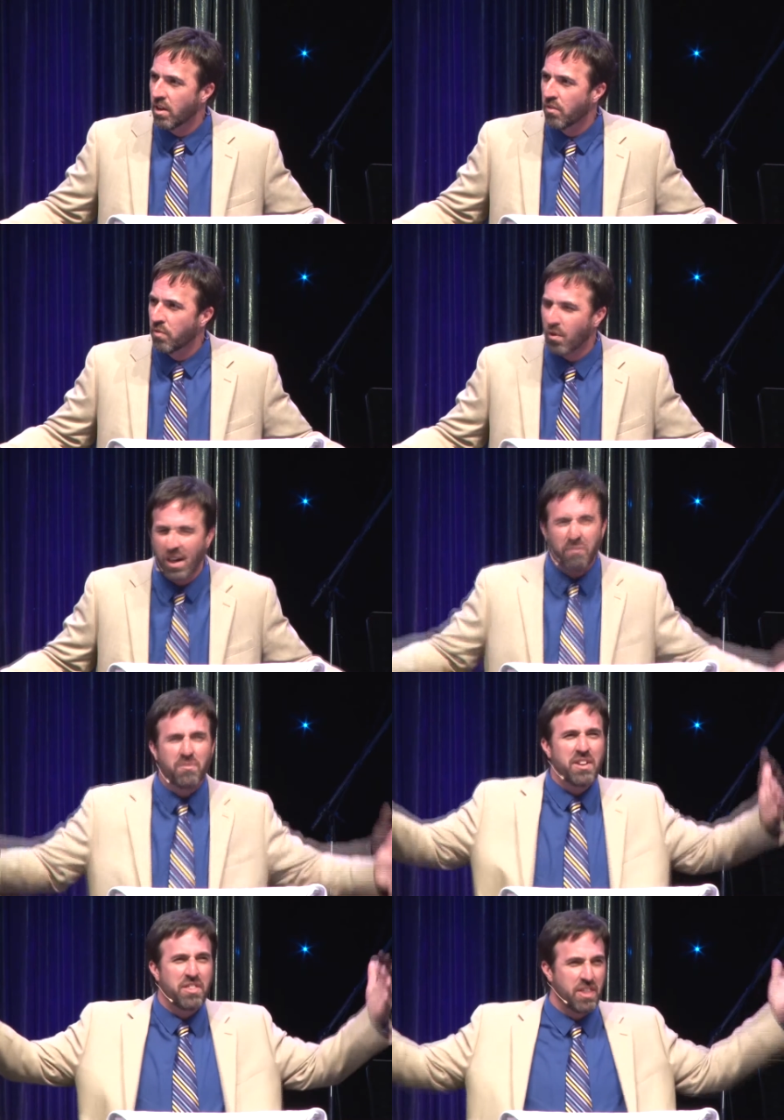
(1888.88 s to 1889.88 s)
for
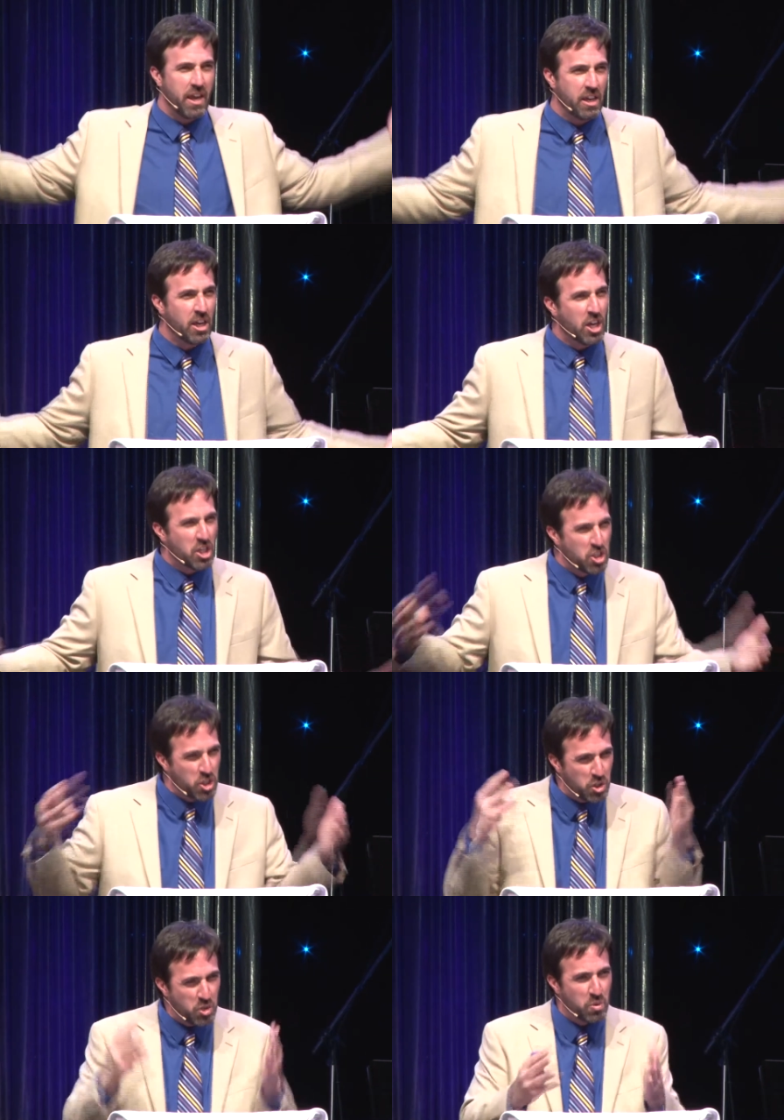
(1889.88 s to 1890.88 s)
everything.
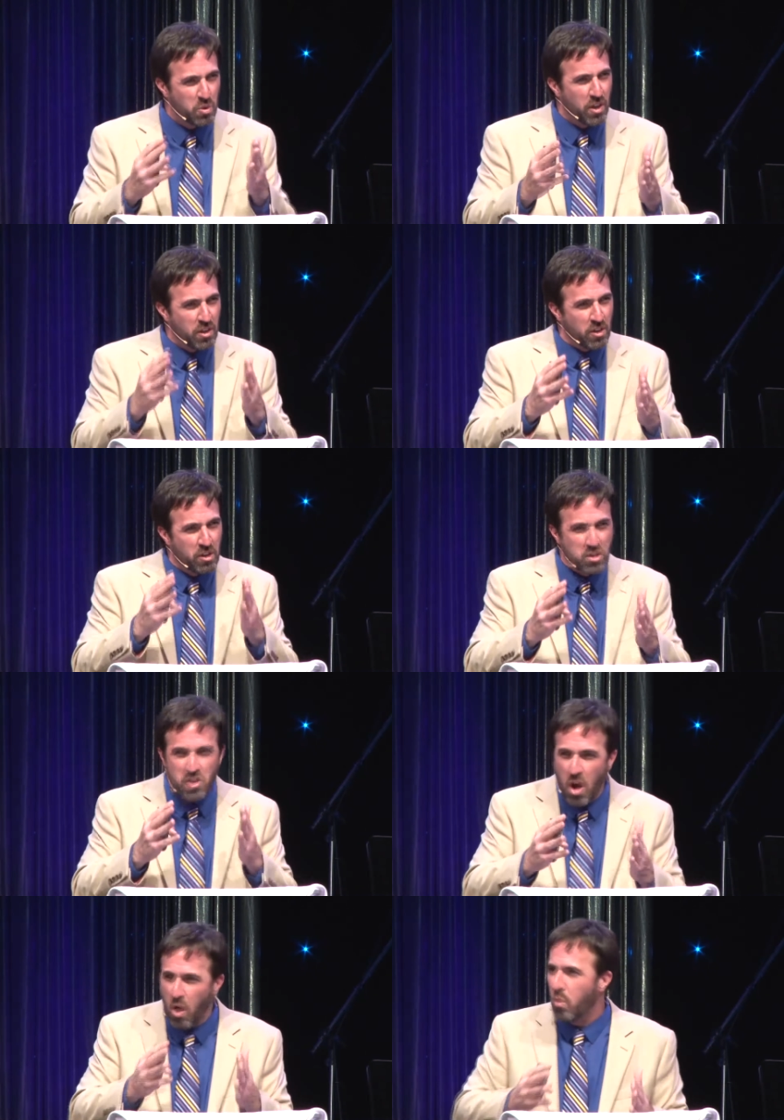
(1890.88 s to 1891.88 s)
You
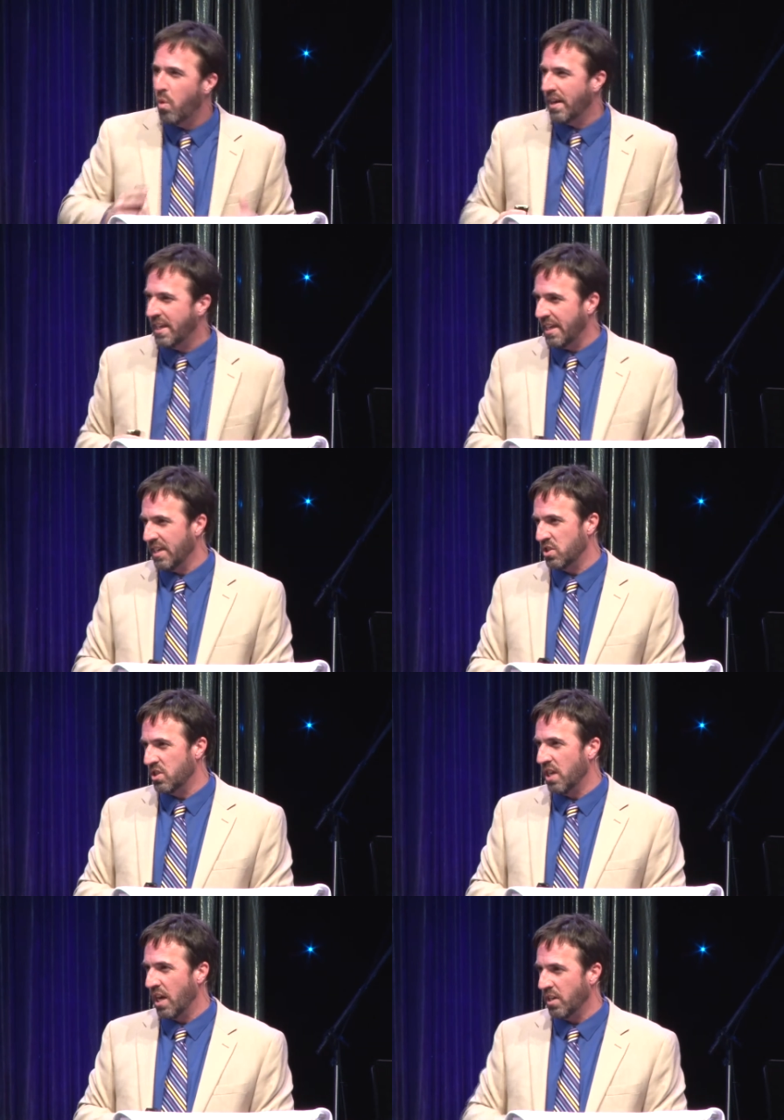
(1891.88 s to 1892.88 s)
know what he has
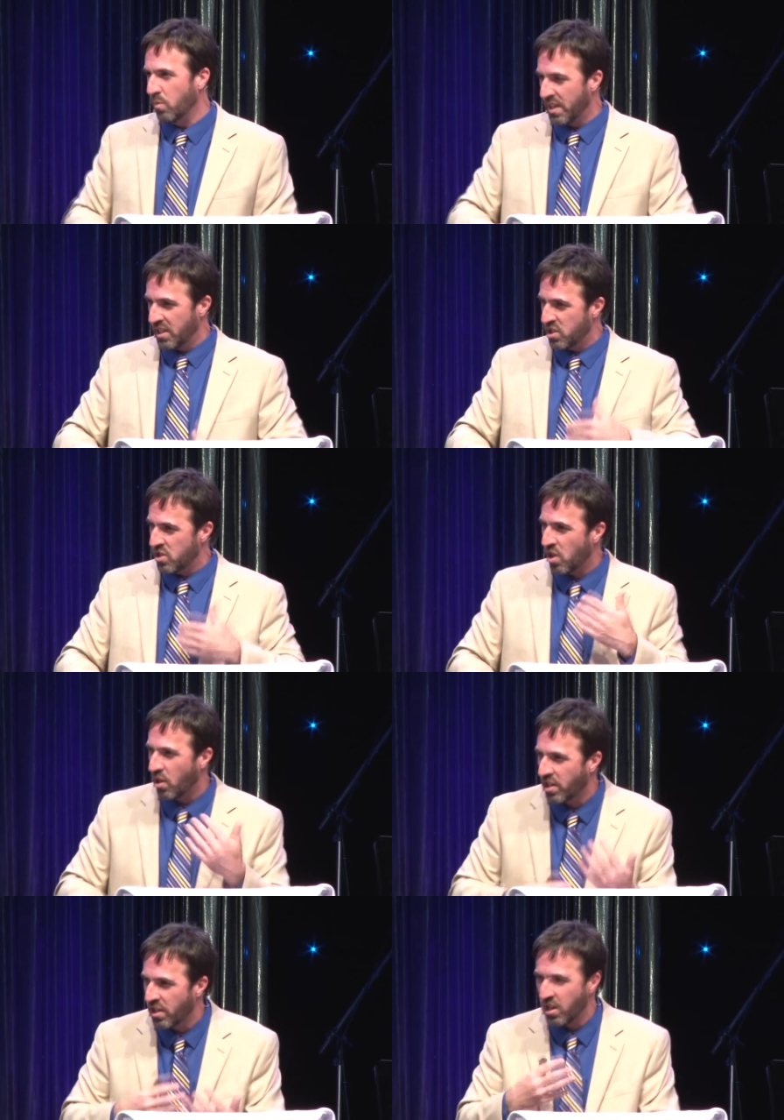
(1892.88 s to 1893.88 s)
done and what he
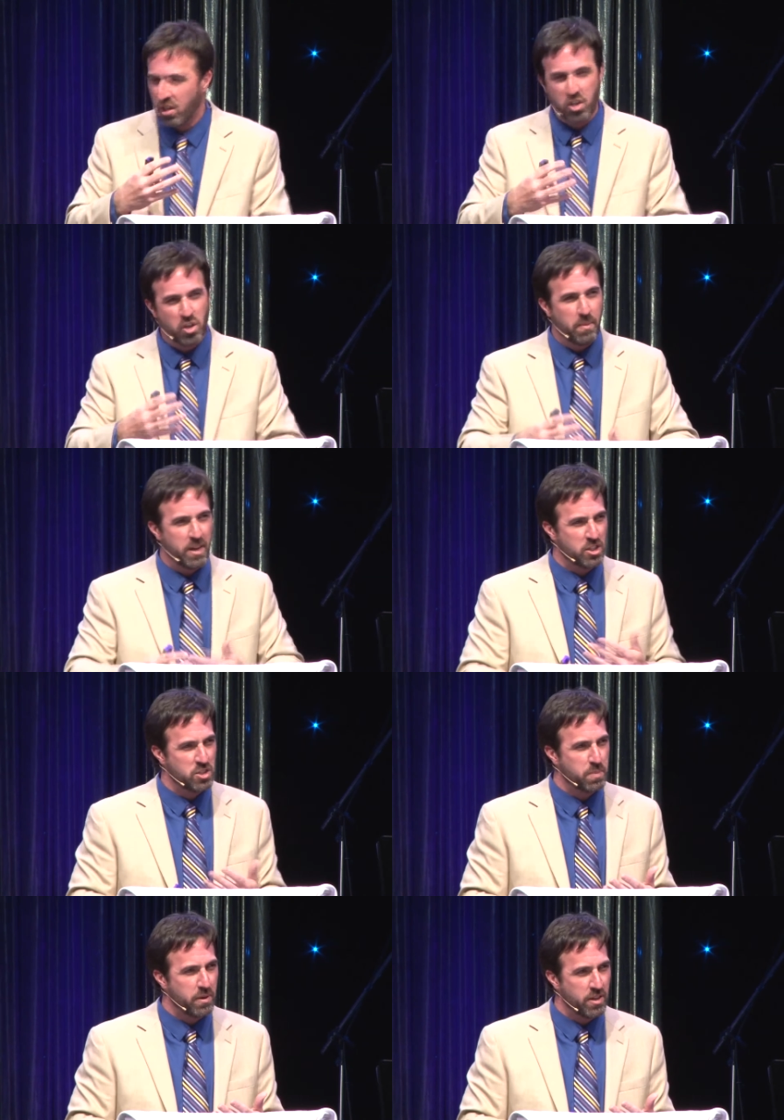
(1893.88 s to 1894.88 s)
started in the human
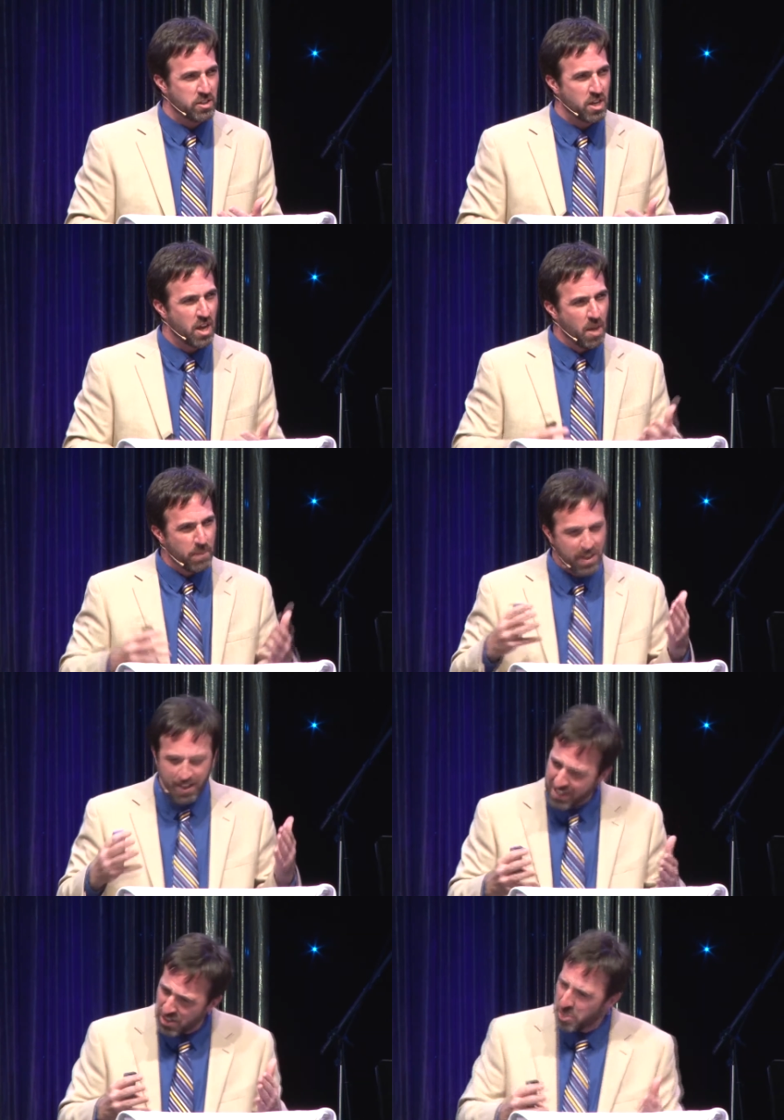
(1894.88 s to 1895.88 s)
experience. But
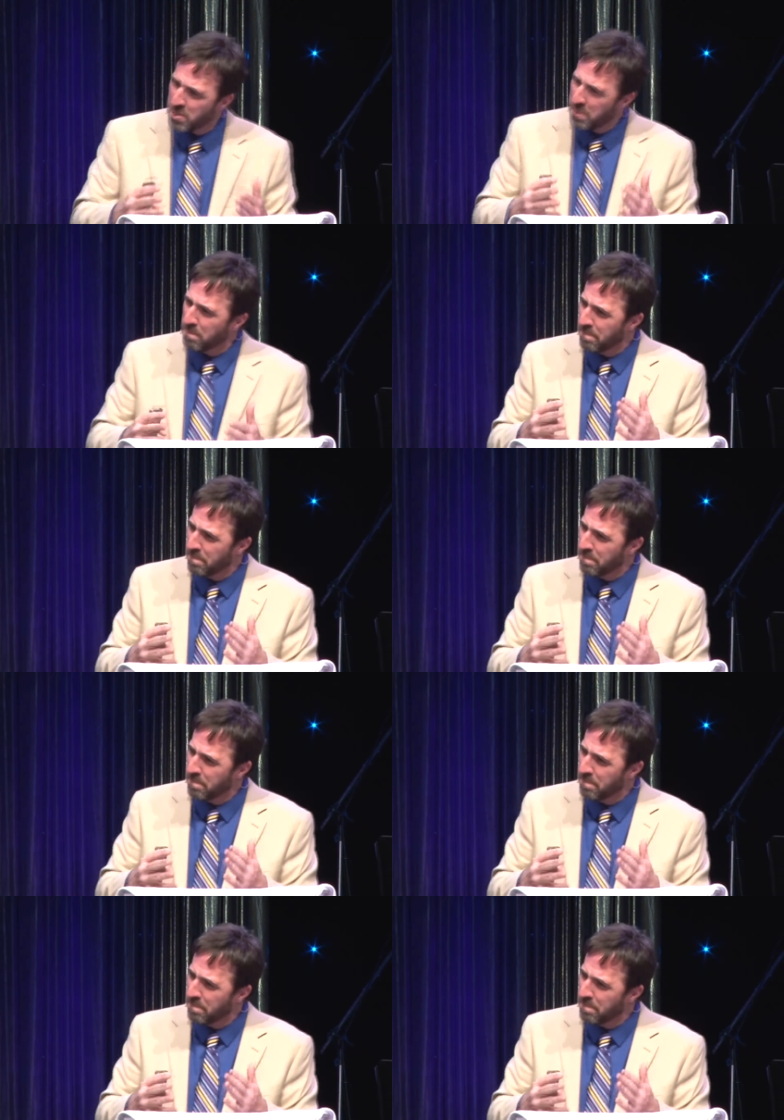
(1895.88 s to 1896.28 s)
let's,